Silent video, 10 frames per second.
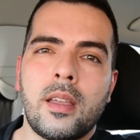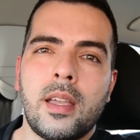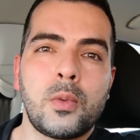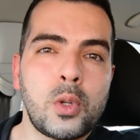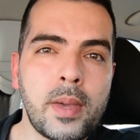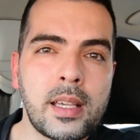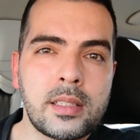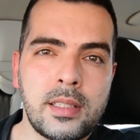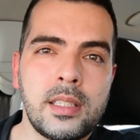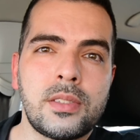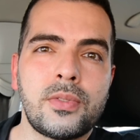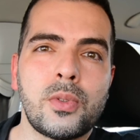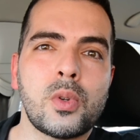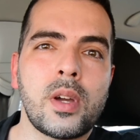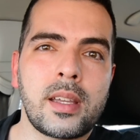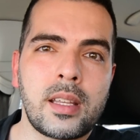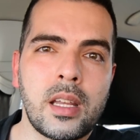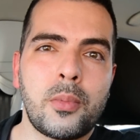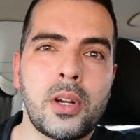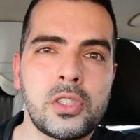and would make sense for a
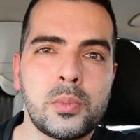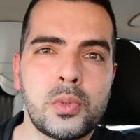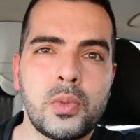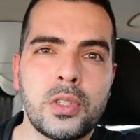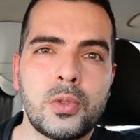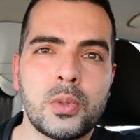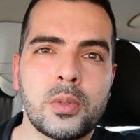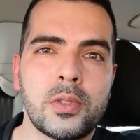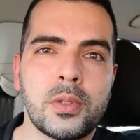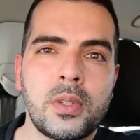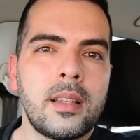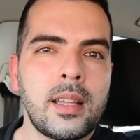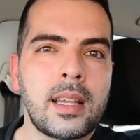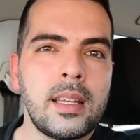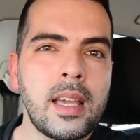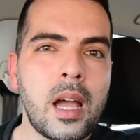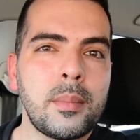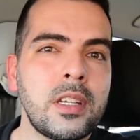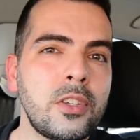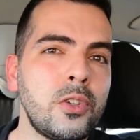collaboration between the two of you. Luckily, I'm
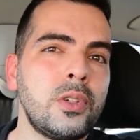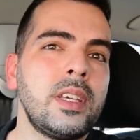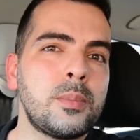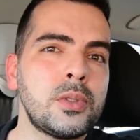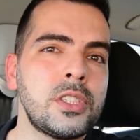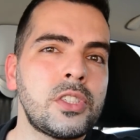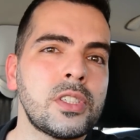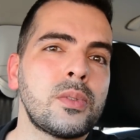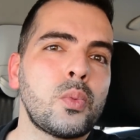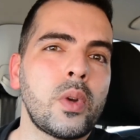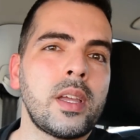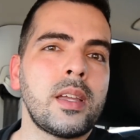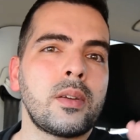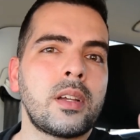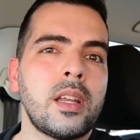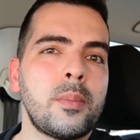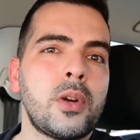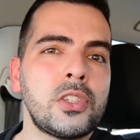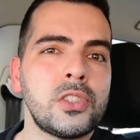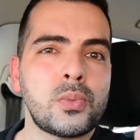in a unique position where
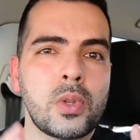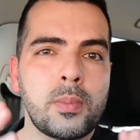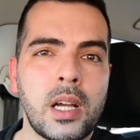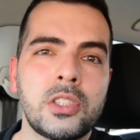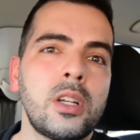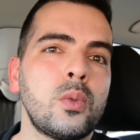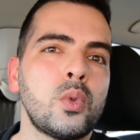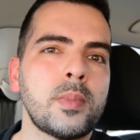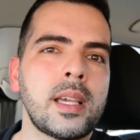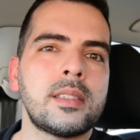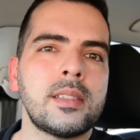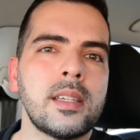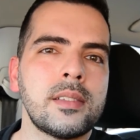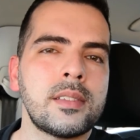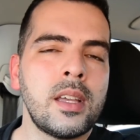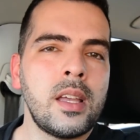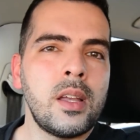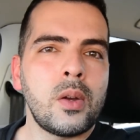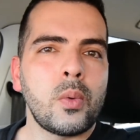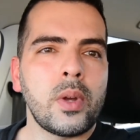collaborations with my channel would make sense.
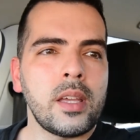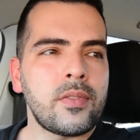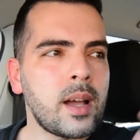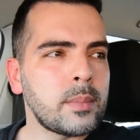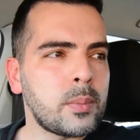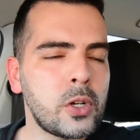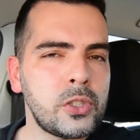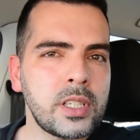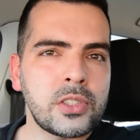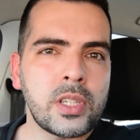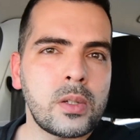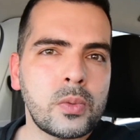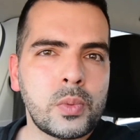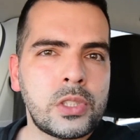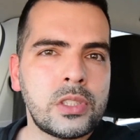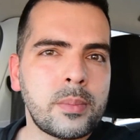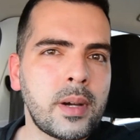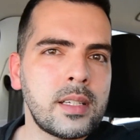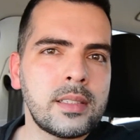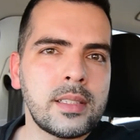Where if I'm approaching a channel which is
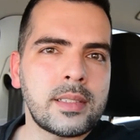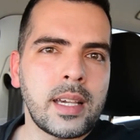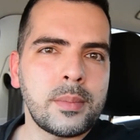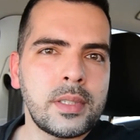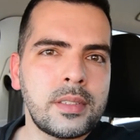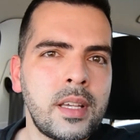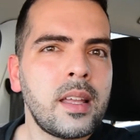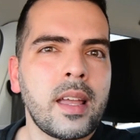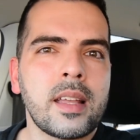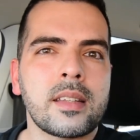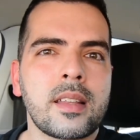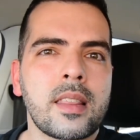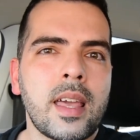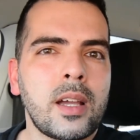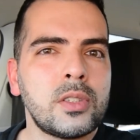about entertainment and they are